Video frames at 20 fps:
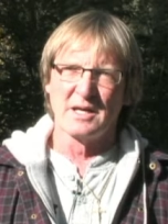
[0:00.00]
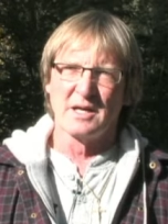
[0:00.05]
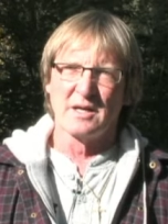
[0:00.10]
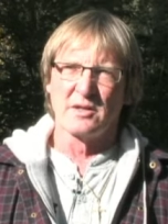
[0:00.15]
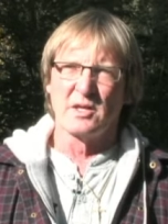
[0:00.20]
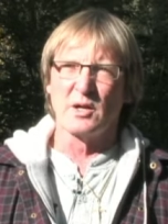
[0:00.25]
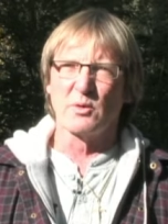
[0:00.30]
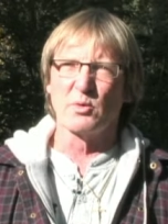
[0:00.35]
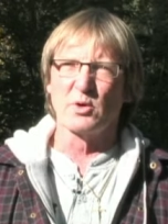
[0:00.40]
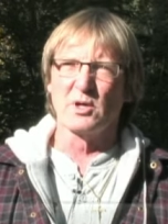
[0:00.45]

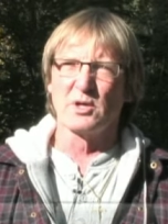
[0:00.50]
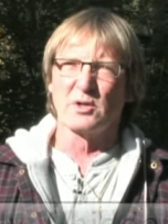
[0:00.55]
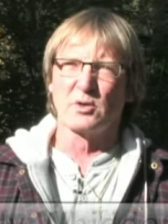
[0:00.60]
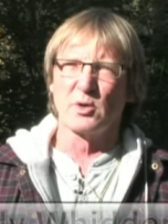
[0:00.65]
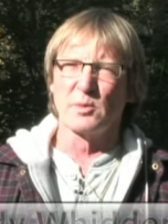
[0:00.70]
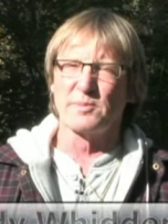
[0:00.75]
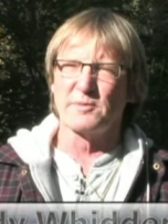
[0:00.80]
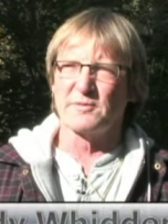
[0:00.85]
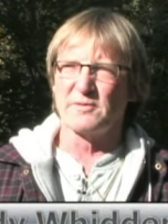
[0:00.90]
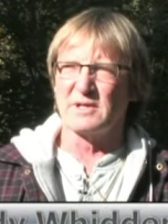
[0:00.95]
There were a
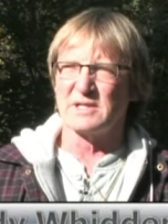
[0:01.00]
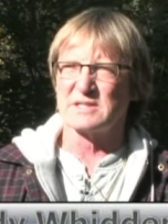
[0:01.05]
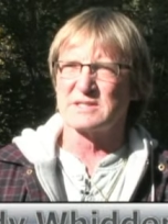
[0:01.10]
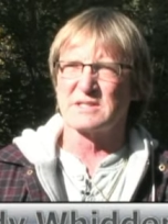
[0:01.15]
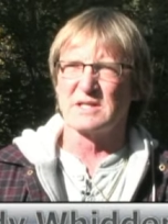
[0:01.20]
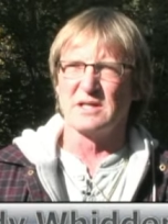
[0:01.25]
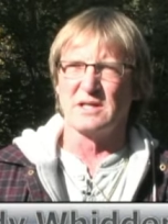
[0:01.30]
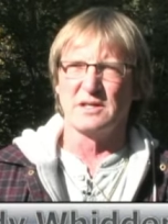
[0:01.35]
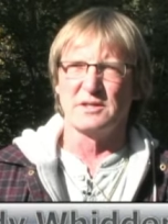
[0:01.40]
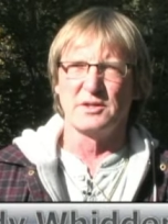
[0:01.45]
group of us
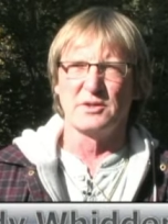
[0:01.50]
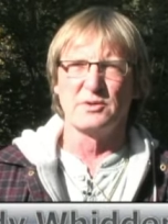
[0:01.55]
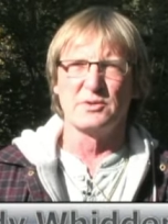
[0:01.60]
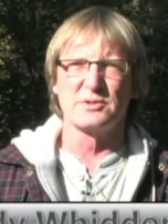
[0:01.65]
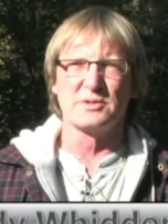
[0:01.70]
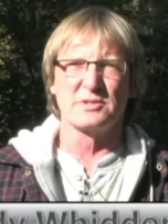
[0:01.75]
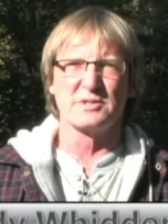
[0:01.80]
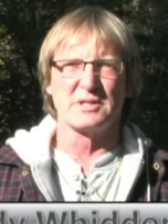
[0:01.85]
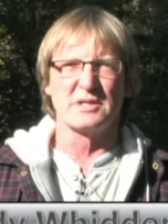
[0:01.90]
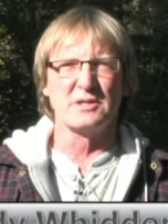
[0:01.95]
uh,
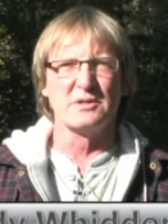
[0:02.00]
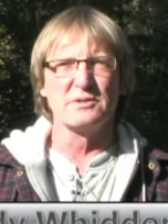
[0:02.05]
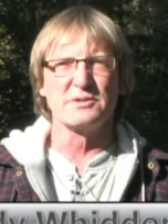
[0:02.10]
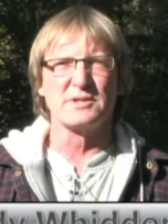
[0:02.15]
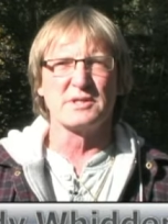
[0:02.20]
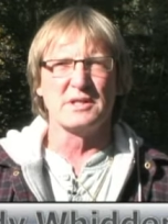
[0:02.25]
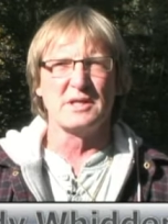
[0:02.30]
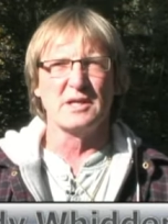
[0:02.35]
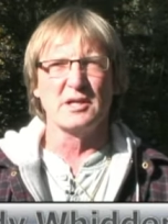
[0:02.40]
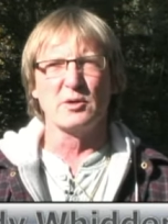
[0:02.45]
users that used
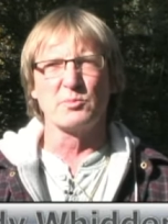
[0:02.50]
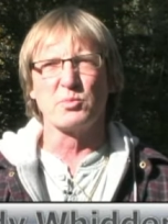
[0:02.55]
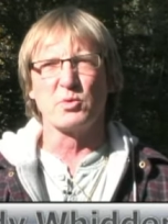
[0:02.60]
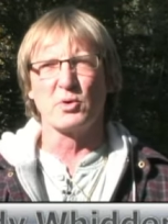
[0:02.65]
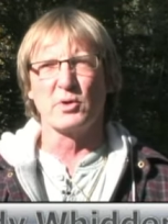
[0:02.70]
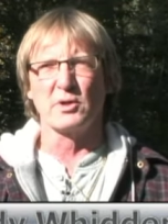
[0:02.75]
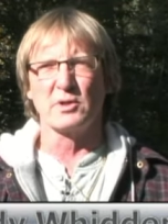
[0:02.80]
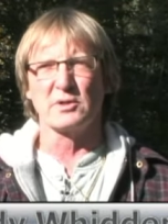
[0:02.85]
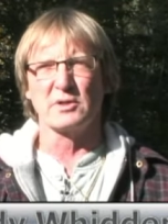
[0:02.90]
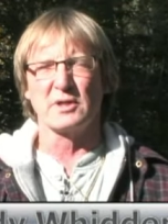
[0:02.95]
the
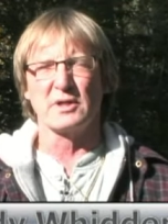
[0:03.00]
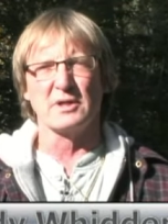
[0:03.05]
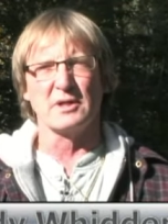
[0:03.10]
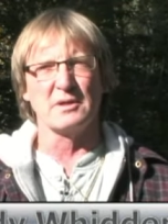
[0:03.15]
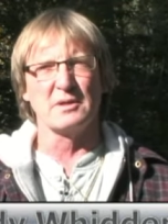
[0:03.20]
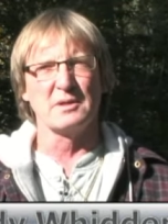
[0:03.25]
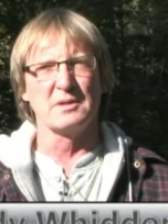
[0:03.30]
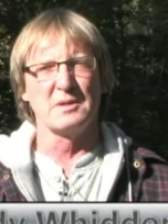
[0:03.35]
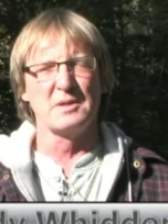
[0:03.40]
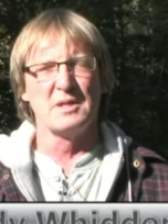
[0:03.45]
airport uh,
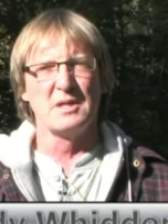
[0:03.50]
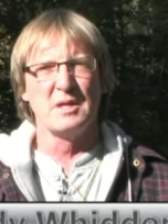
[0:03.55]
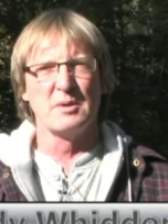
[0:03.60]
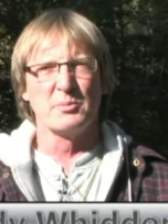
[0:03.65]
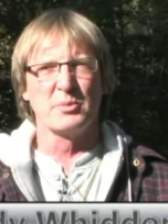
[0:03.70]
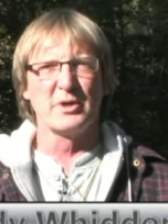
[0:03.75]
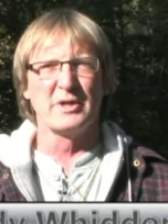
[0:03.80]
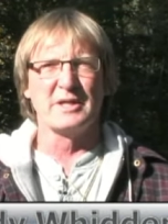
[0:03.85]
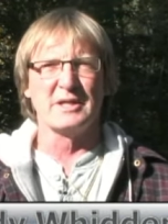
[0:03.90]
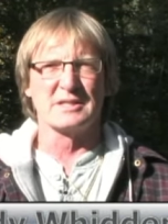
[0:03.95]

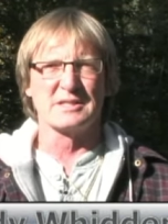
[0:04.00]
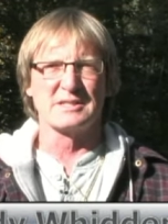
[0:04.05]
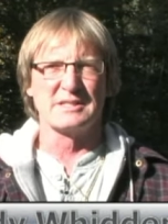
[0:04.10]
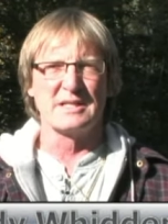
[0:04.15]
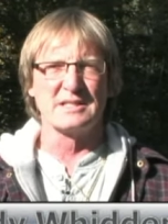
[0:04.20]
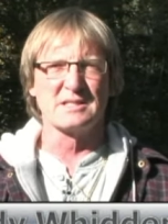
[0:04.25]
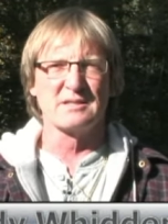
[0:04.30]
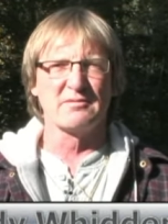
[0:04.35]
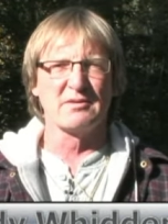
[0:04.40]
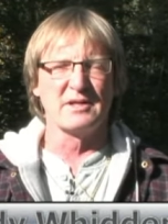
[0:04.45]
pretty
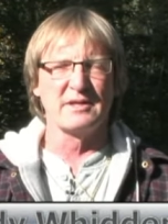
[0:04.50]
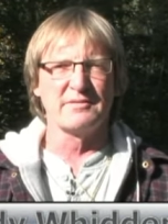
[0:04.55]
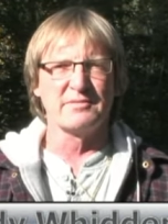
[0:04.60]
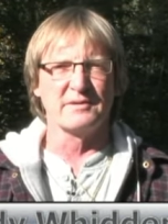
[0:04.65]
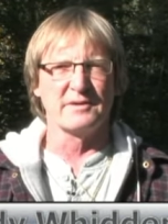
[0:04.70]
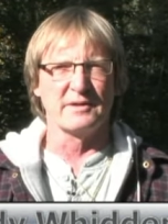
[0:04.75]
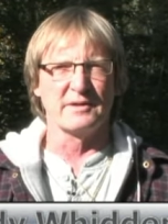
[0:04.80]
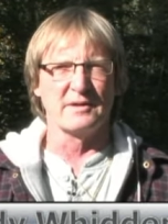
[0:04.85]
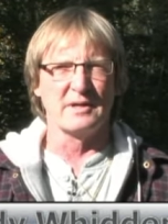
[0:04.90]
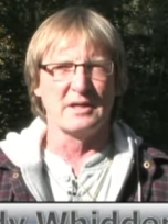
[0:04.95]
extensively
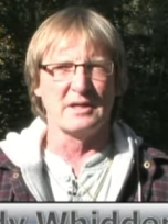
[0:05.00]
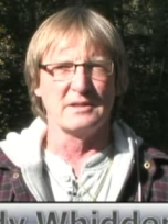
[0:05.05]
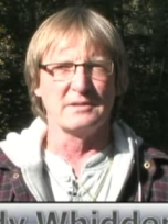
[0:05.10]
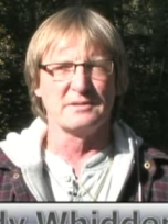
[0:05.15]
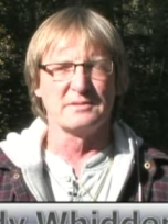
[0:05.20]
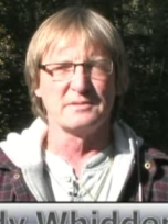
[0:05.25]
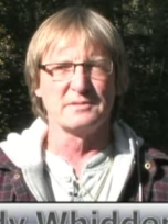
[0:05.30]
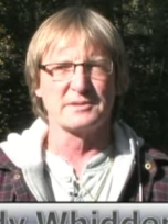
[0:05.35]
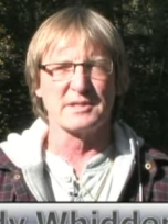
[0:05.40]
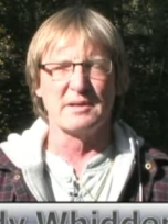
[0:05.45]
for uh,
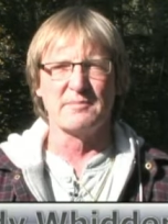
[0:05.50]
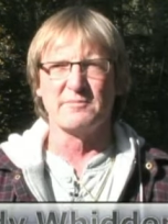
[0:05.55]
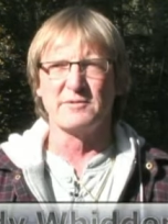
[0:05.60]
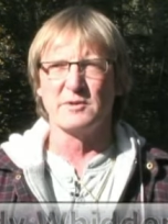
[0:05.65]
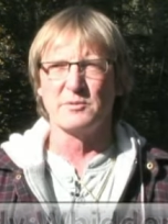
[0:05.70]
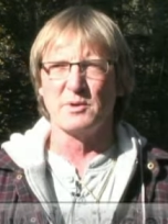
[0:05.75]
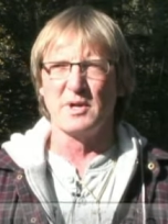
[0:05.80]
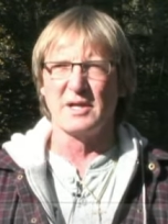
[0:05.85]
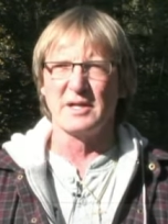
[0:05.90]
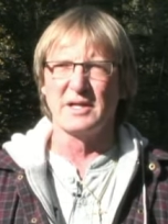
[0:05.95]
some for
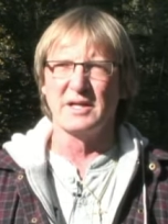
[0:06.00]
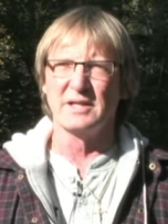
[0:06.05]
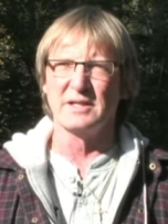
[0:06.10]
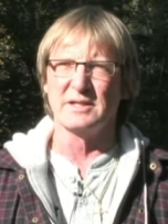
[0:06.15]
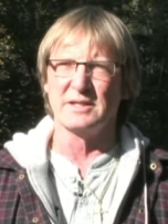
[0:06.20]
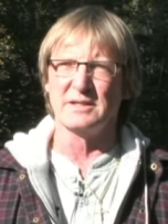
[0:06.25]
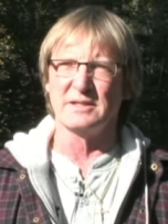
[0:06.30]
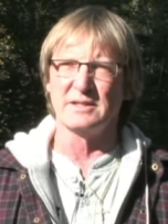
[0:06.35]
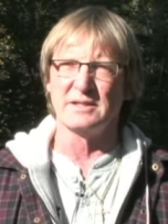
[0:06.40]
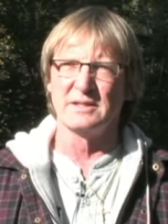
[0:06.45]
running
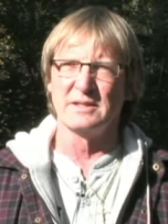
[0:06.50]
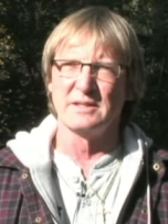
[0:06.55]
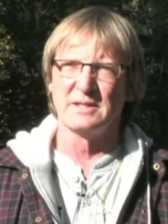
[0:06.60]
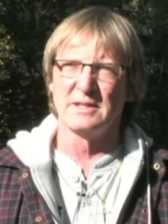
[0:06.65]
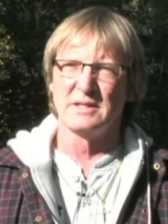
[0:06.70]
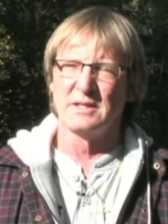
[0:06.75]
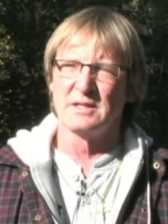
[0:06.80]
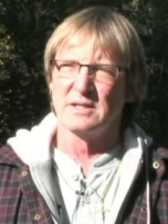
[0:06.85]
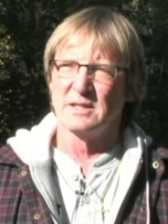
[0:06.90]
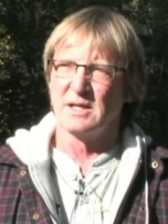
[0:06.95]
and
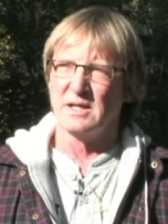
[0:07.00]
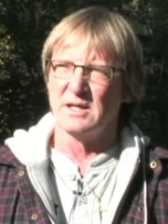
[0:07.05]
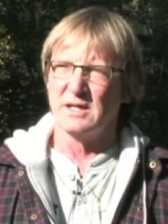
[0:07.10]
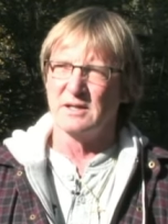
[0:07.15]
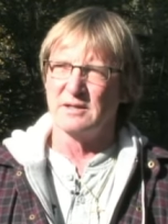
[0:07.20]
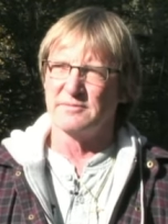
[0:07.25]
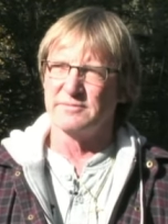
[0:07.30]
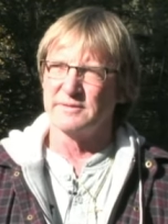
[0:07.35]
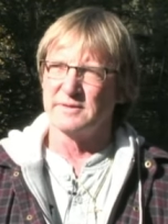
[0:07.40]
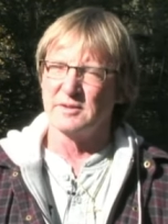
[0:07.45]

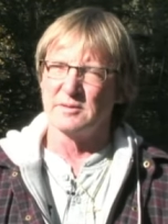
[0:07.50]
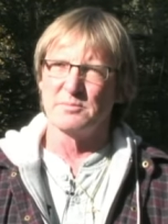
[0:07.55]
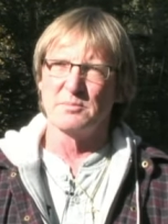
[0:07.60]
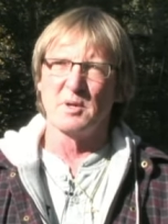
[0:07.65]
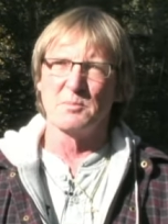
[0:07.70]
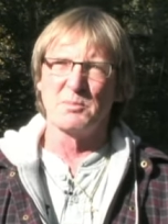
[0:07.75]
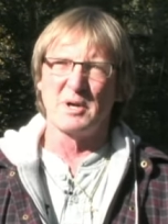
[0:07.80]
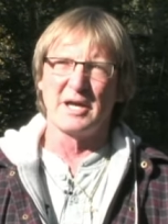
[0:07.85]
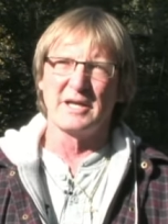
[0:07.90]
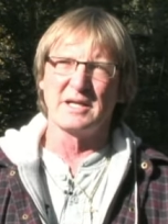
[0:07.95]
uh, for
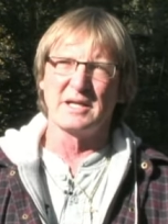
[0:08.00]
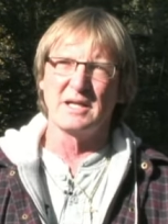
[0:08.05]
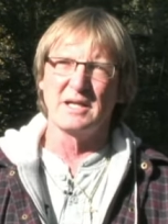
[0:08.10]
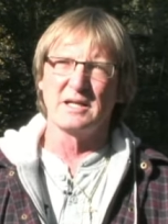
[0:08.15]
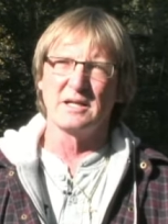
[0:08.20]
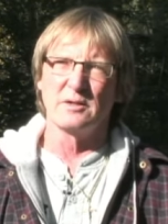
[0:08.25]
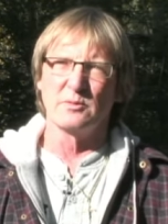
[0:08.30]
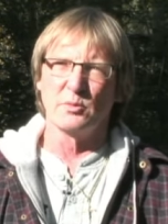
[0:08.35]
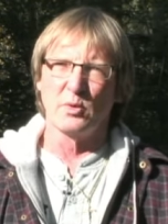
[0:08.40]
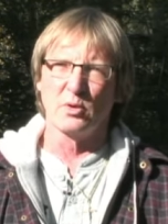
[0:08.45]

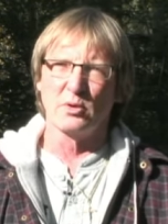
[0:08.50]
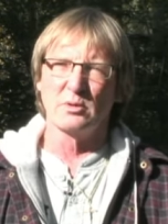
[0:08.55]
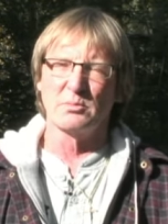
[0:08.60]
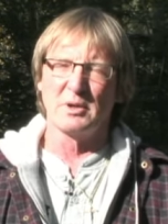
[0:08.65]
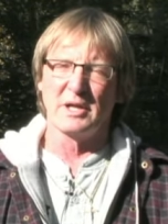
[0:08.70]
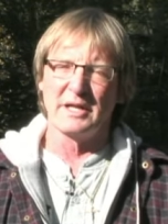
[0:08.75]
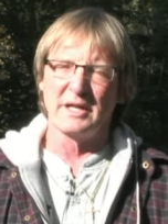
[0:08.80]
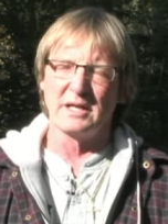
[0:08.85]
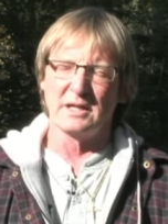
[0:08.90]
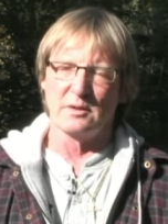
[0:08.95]
biking and
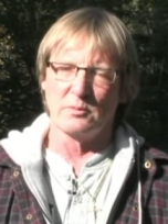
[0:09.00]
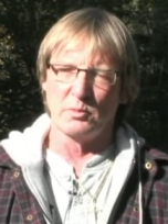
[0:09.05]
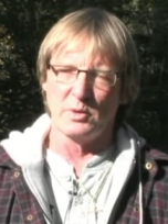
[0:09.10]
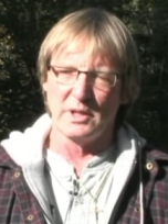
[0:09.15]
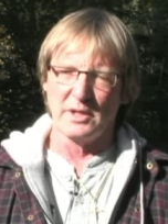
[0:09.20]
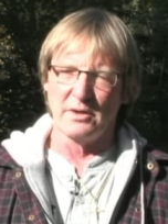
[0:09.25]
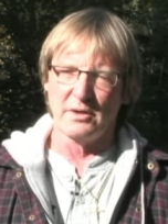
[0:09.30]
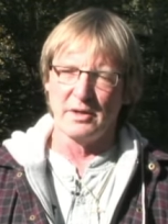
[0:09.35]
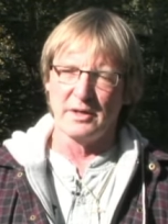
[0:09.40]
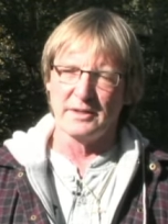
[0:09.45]
rollerblading and
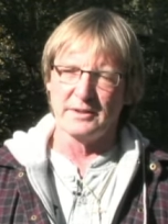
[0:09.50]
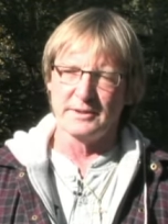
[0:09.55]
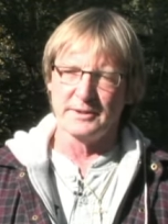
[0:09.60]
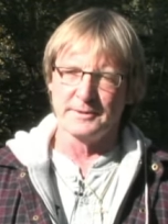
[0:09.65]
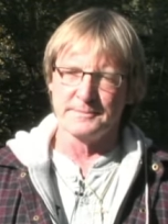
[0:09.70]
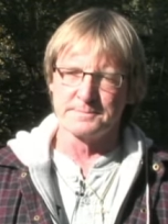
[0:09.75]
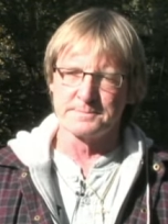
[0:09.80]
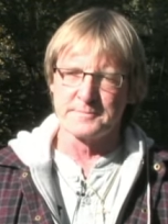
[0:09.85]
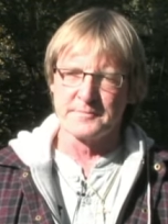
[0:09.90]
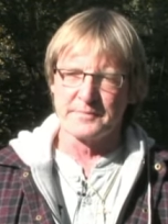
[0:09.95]
whatnot.
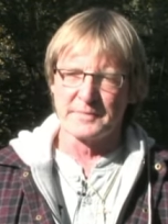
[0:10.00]
And